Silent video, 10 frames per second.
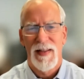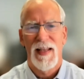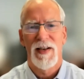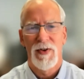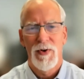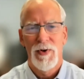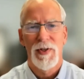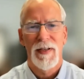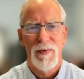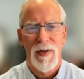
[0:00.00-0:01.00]
then
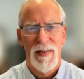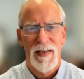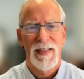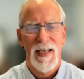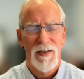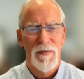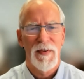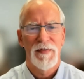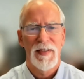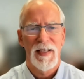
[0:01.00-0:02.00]
usually within 10 or
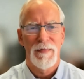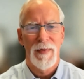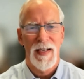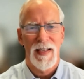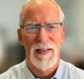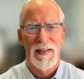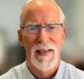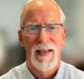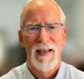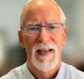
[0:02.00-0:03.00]
15 minutes,